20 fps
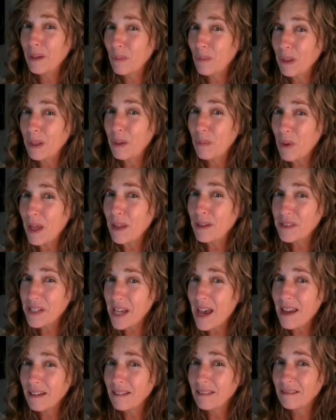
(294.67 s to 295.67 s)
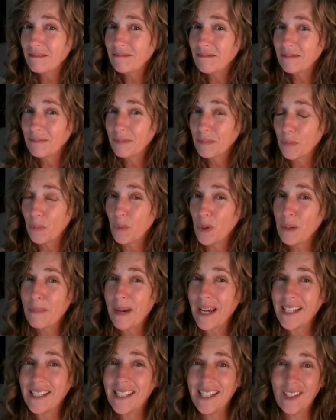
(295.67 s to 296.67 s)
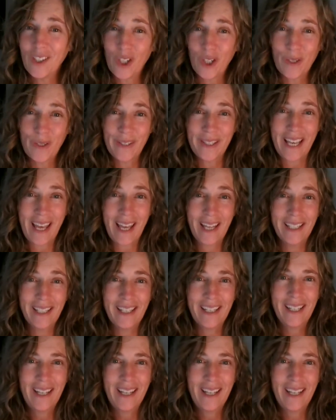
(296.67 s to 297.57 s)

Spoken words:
really well done. One of my teachers said,